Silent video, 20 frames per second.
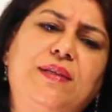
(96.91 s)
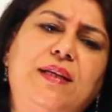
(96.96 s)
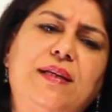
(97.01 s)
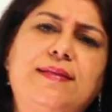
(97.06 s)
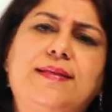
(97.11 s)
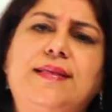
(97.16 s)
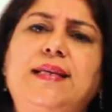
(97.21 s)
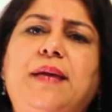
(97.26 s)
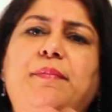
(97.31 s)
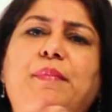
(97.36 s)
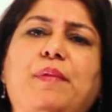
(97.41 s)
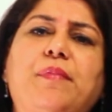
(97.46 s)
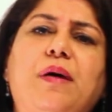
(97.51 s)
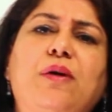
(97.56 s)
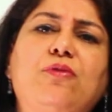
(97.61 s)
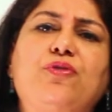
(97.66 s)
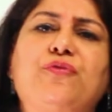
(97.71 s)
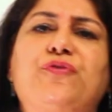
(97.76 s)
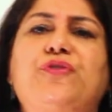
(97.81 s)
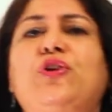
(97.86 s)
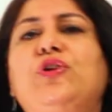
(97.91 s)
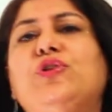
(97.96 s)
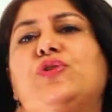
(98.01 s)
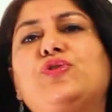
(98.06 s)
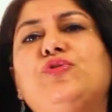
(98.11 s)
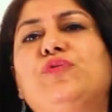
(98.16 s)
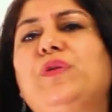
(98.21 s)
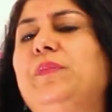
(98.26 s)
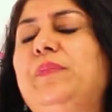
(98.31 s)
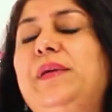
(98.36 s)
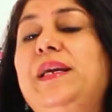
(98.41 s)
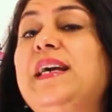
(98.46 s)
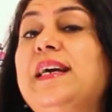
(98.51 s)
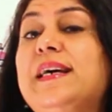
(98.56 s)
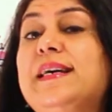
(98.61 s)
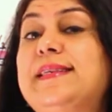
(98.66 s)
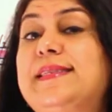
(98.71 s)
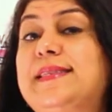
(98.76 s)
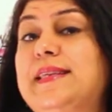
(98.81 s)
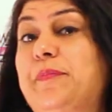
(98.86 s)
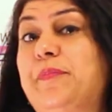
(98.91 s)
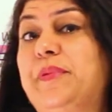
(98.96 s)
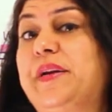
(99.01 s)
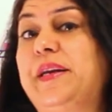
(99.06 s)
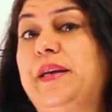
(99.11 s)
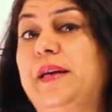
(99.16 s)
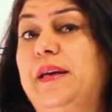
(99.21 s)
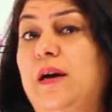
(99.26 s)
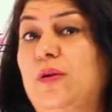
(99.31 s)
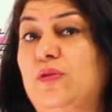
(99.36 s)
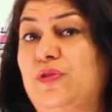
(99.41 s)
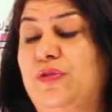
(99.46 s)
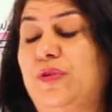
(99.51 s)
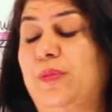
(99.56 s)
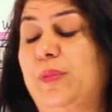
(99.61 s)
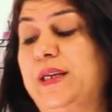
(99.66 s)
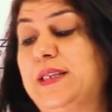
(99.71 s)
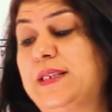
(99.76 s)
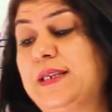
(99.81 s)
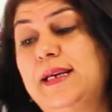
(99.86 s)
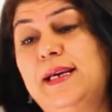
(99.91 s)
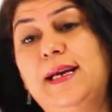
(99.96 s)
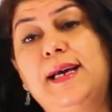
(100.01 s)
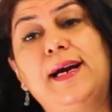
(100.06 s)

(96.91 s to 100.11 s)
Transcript: The same amount of solute will be separated out from it.